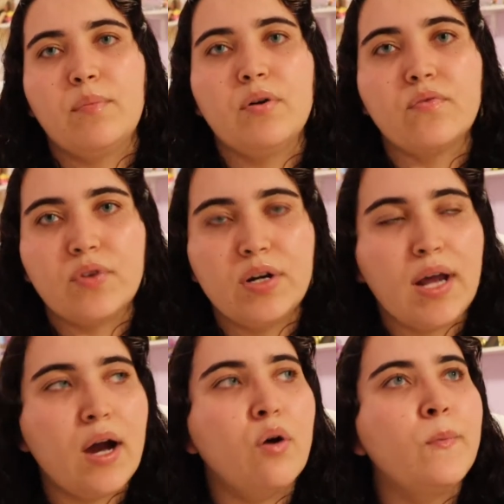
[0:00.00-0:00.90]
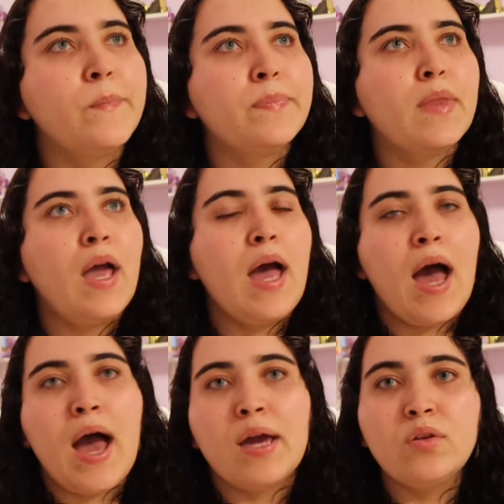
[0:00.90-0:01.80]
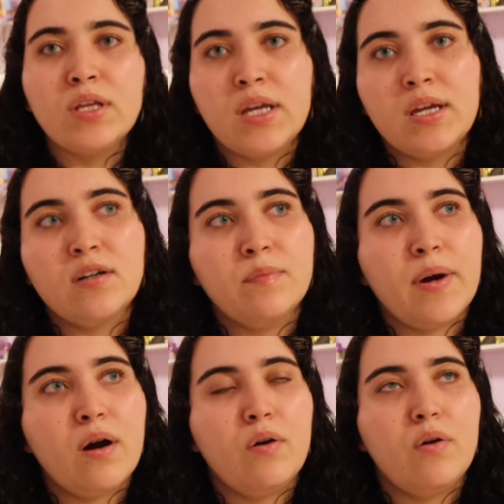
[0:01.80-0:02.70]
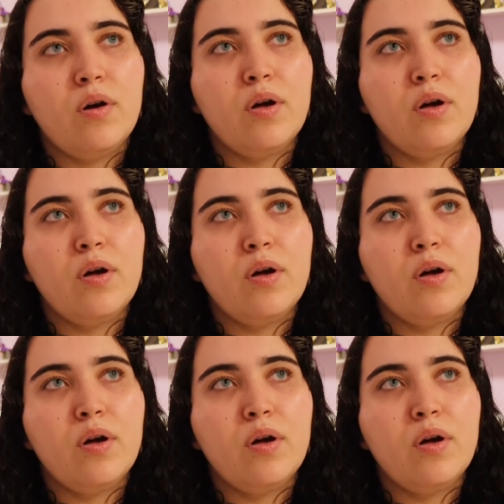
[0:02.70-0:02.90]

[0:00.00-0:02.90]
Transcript: But for now, I only care about